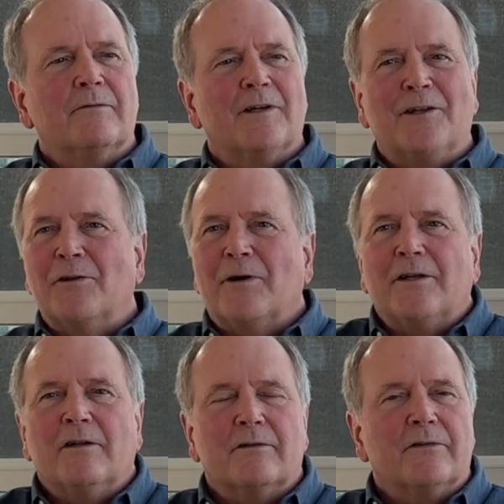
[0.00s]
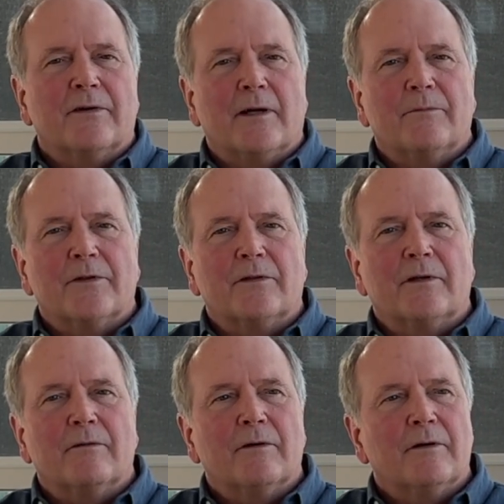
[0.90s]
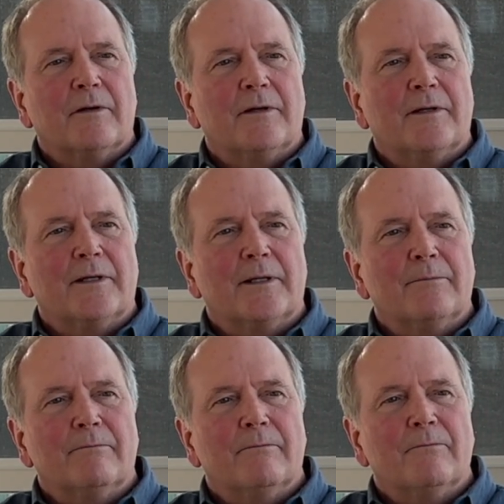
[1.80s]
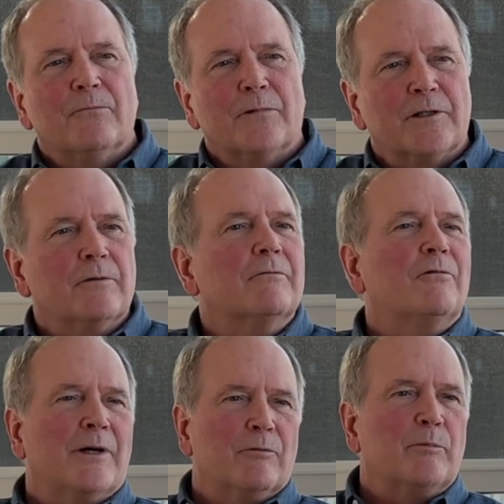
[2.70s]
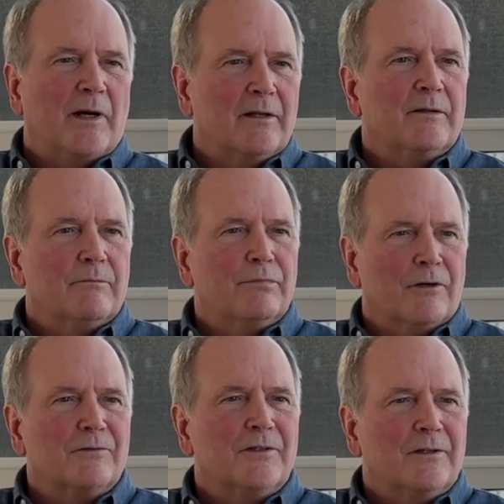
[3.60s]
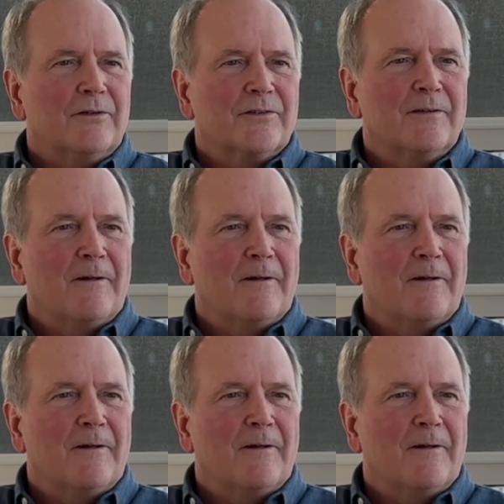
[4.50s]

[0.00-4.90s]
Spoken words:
We had no idea at the time that they were really quite repellent proteins.